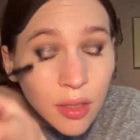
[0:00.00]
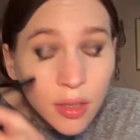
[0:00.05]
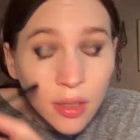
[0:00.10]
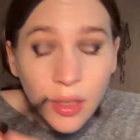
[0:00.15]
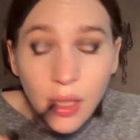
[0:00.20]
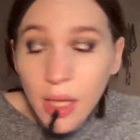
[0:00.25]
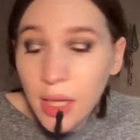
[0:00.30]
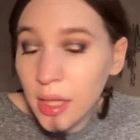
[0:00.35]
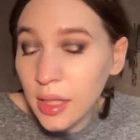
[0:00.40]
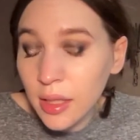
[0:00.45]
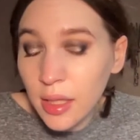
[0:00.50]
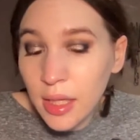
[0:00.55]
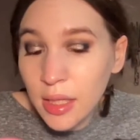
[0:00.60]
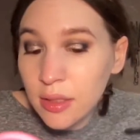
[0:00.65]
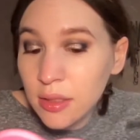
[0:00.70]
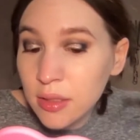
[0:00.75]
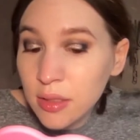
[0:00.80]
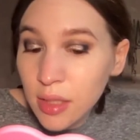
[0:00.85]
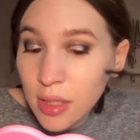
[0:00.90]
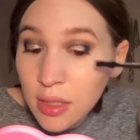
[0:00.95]
Like,
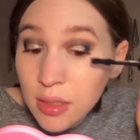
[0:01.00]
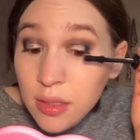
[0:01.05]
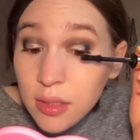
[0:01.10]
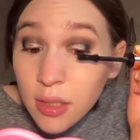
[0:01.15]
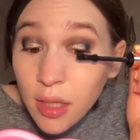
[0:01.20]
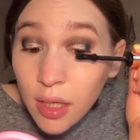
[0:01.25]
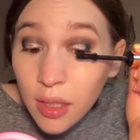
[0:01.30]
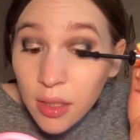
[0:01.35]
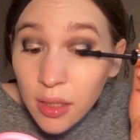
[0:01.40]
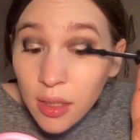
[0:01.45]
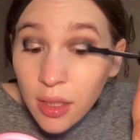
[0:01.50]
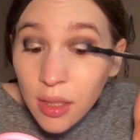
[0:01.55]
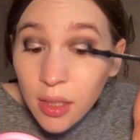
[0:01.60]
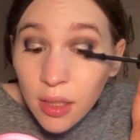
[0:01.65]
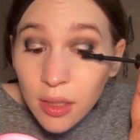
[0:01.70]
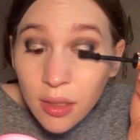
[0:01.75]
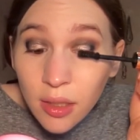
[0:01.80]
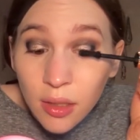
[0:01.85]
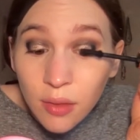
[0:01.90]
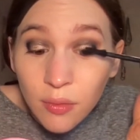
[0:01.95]
it's it's kind of
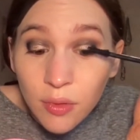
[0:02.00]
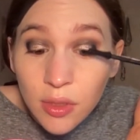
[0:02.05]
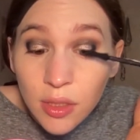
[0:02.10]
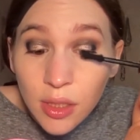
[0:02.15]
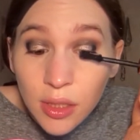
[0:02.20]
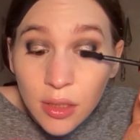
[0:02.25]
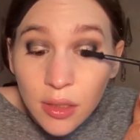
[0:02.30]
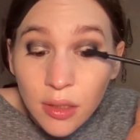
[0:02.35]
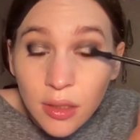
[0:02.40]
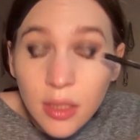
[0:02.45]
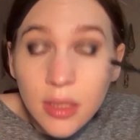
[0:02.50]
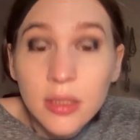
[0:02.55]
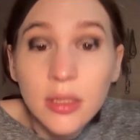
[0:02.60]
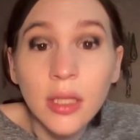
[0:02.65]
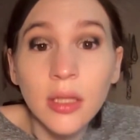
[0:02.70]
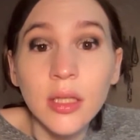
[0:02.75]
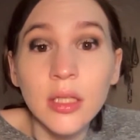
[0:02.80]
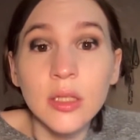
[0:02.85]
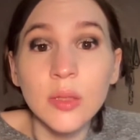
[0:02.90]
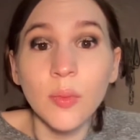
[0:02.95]
getting, like, ridiculous
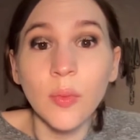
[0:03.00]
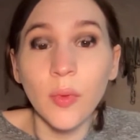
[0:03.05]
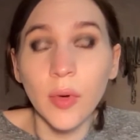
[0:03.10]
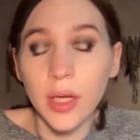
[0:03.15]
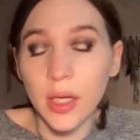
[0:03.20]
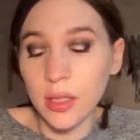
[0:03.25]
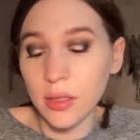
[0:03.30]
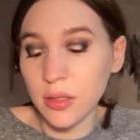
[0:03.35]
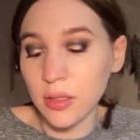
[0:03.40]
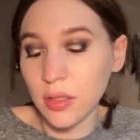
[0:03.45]
at this point,